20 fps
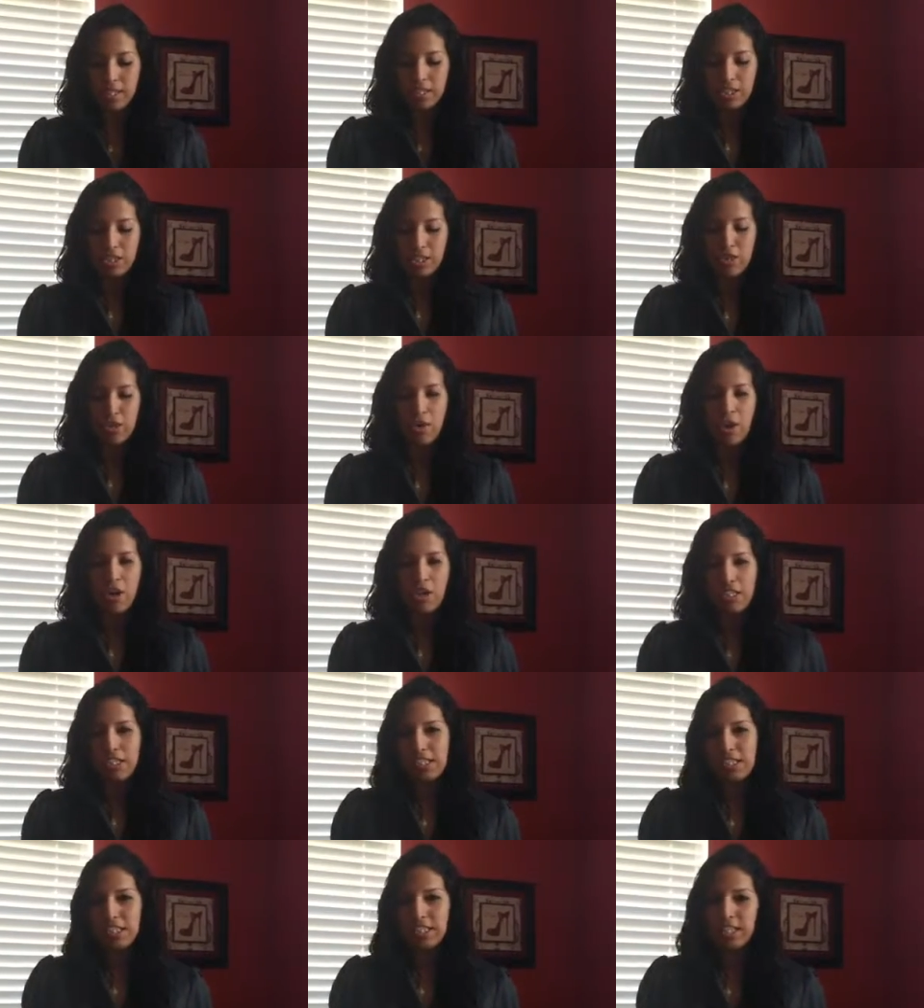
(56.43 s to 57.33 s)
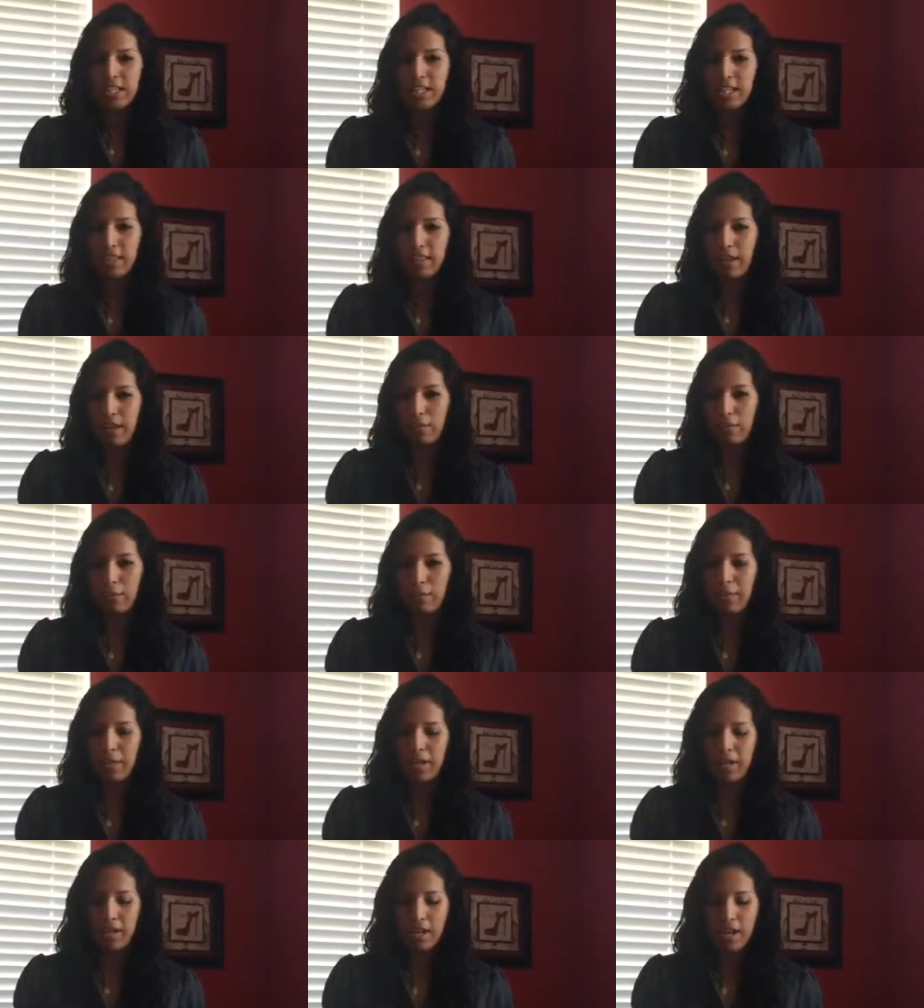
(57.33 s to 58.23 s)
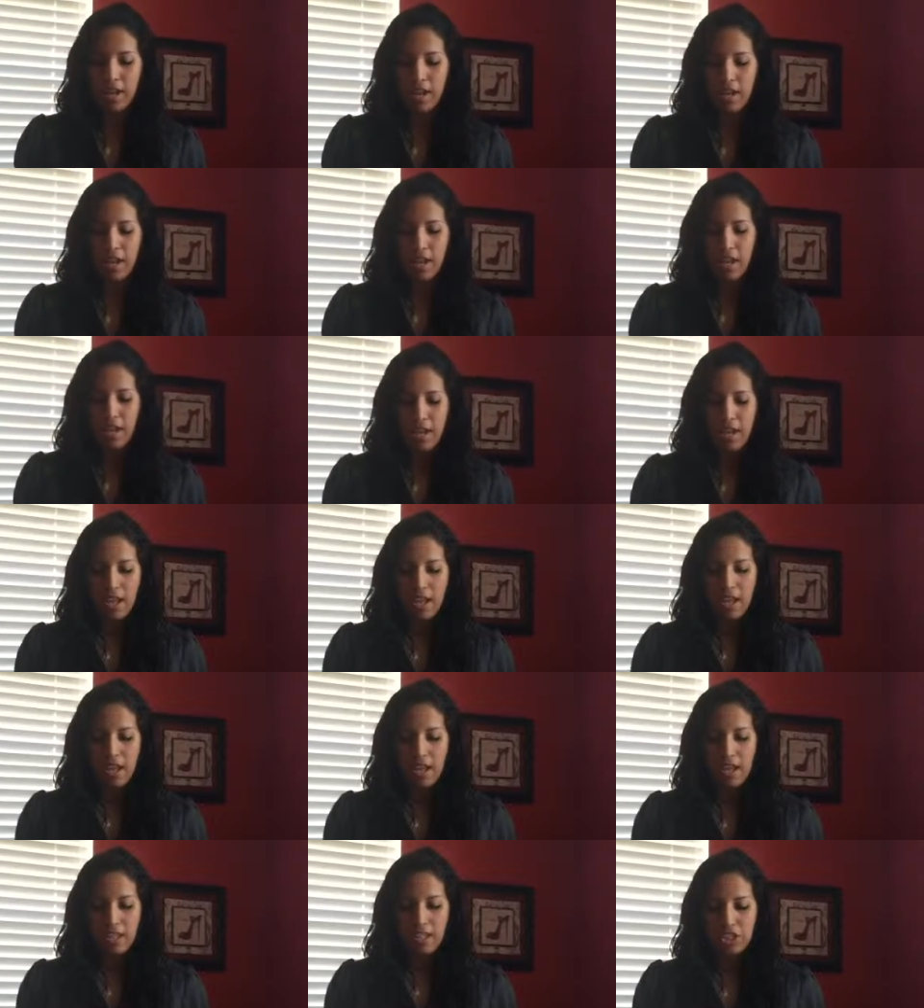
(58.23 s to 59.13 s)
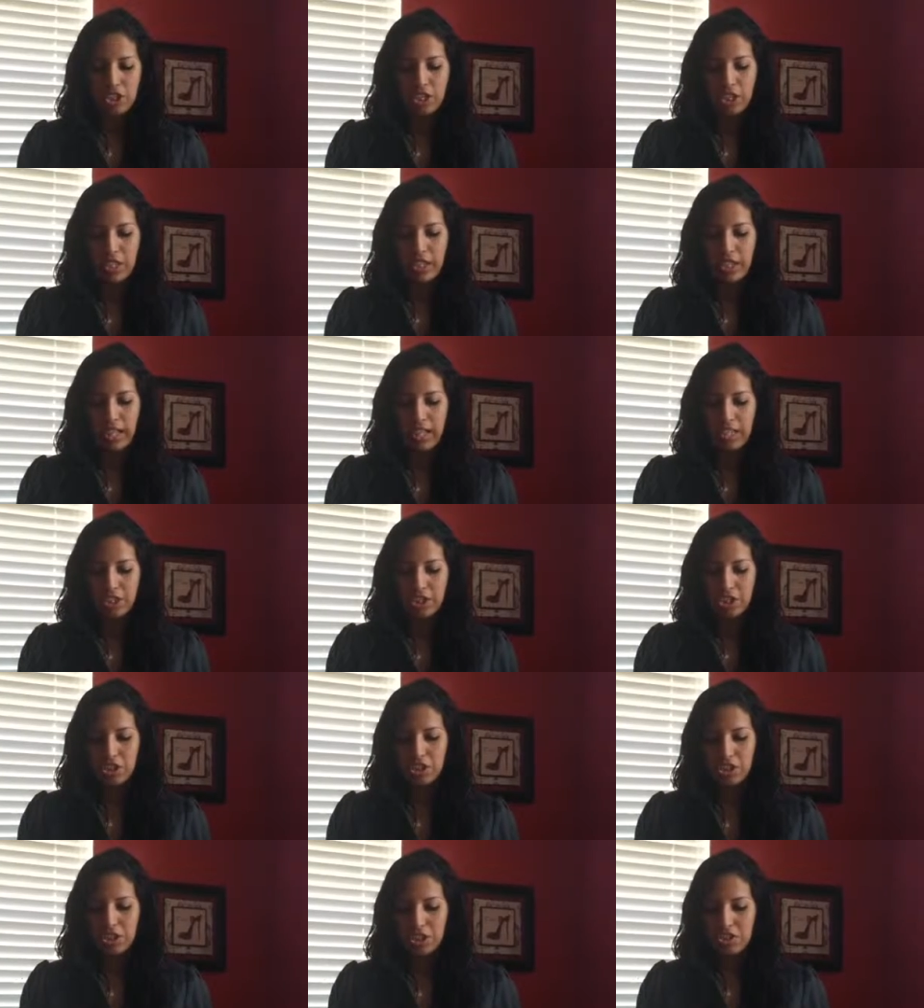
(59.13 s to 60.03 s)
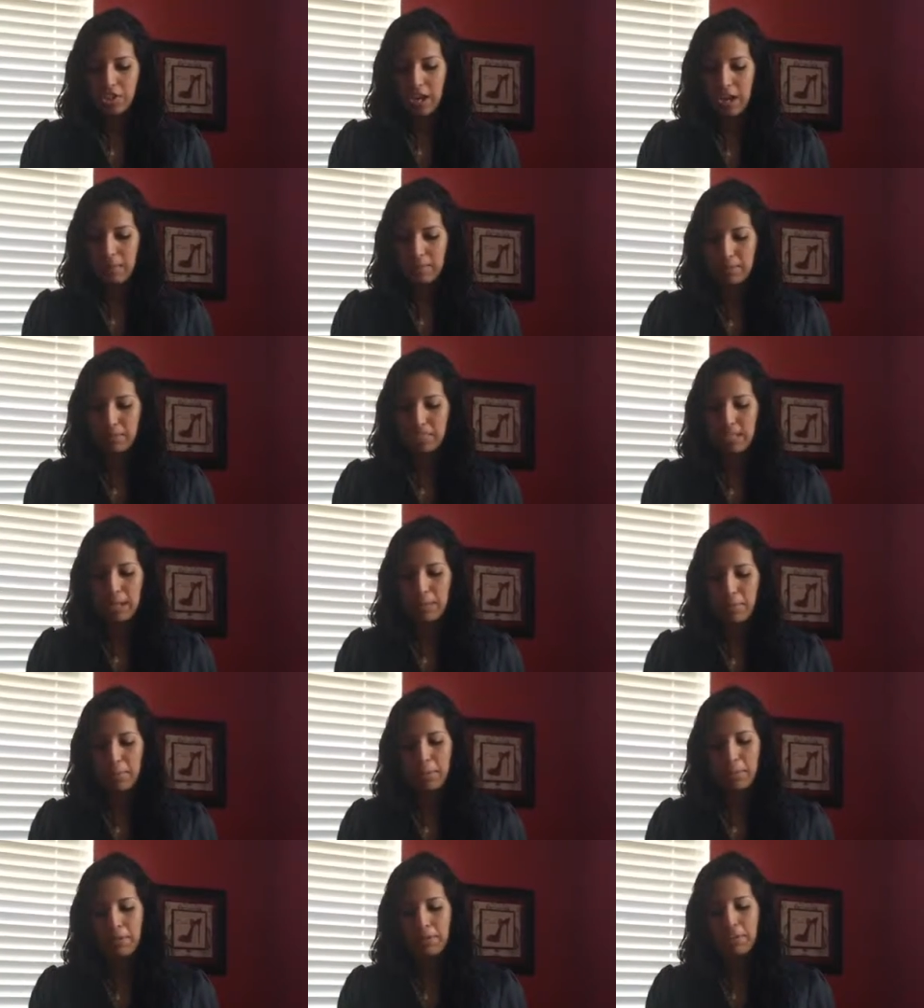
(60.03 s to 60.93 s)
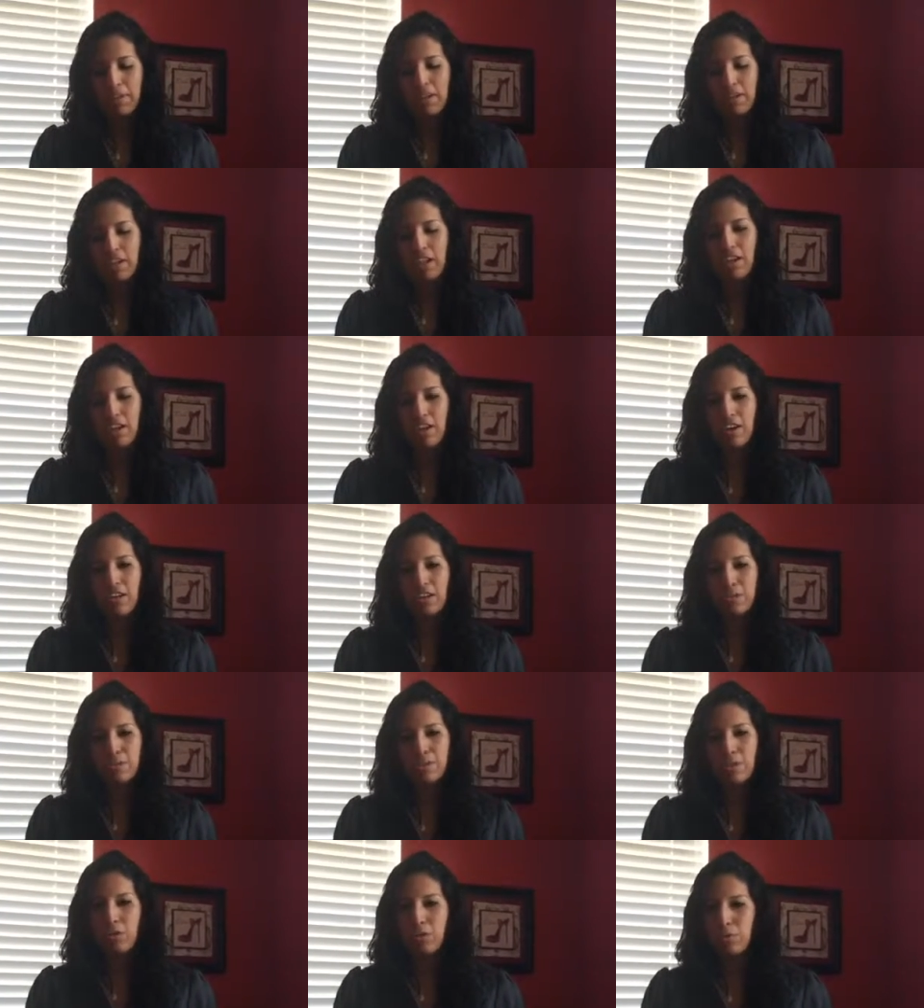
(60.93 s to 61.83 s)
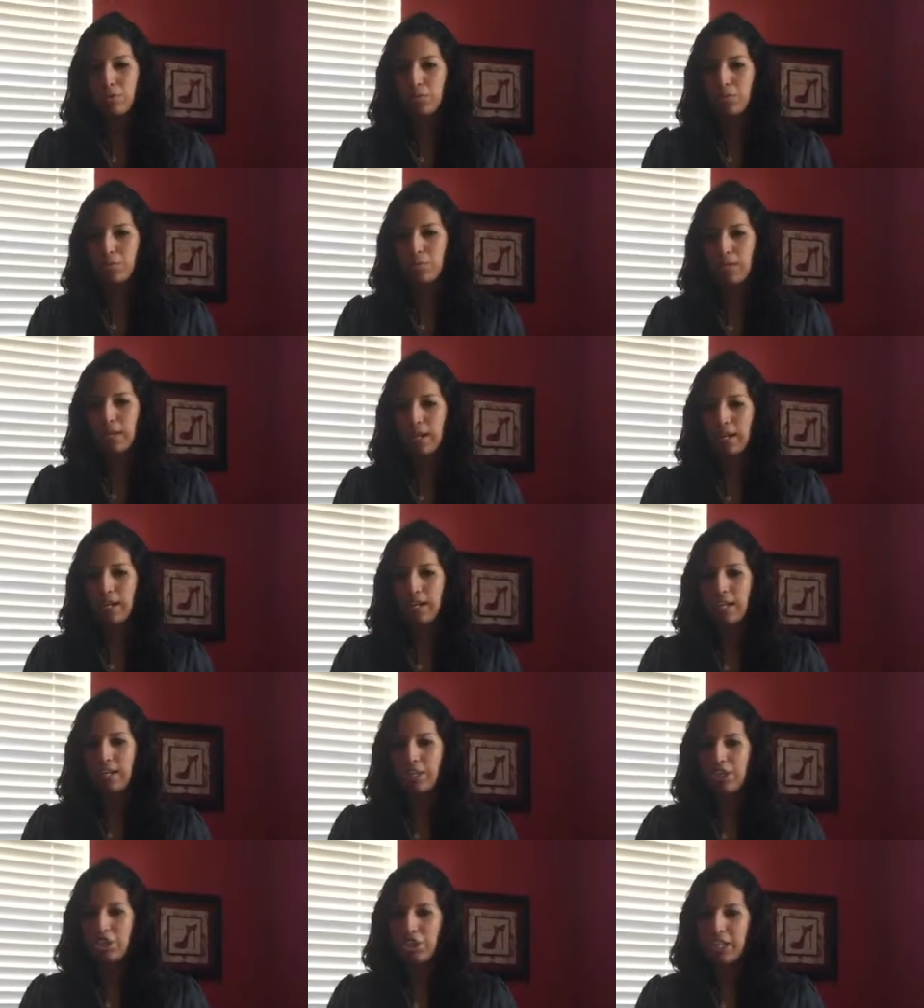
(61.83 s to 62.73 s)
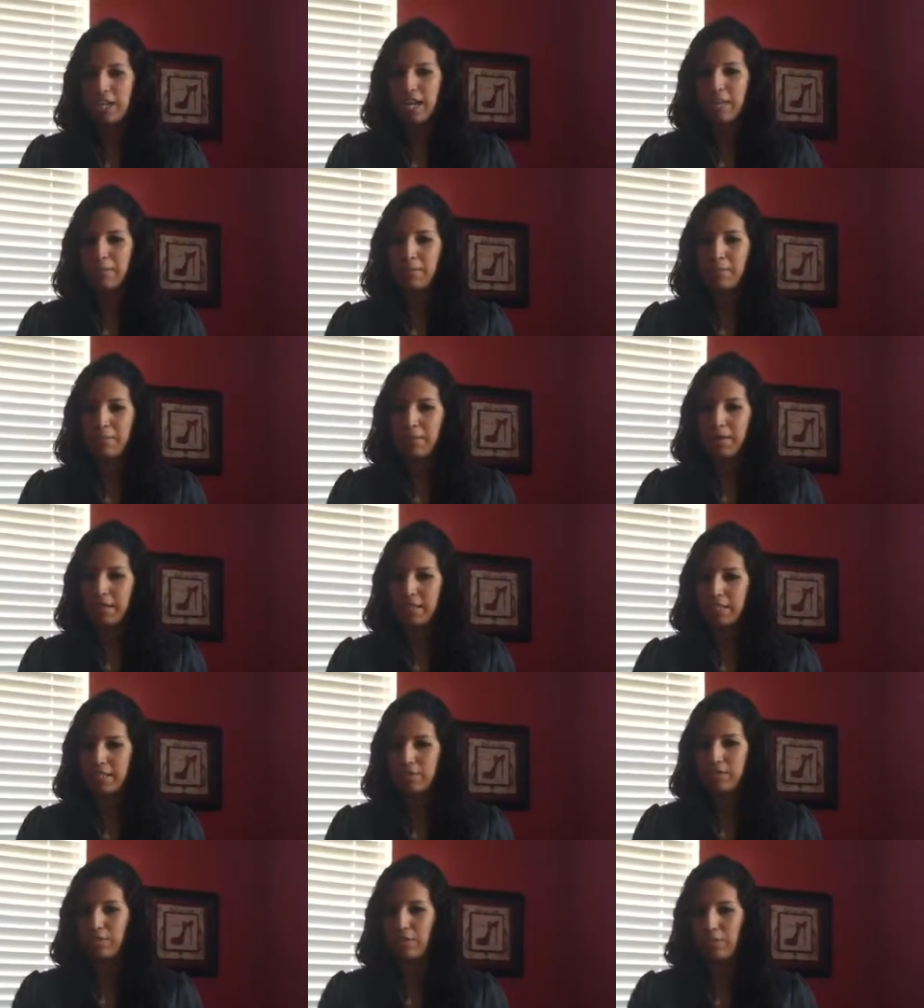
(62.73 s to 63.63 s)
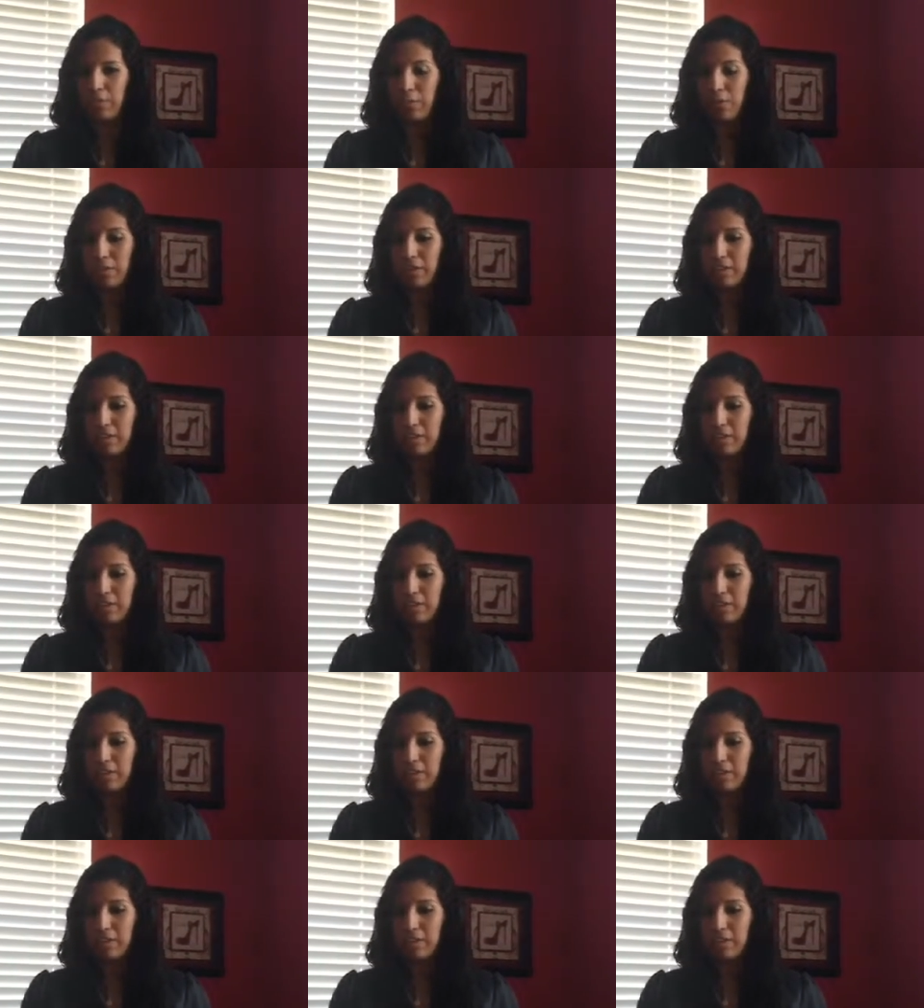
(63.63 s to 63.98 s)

Do you honestly think that a woman I just described is capable of killing her husband, who she had been married to for more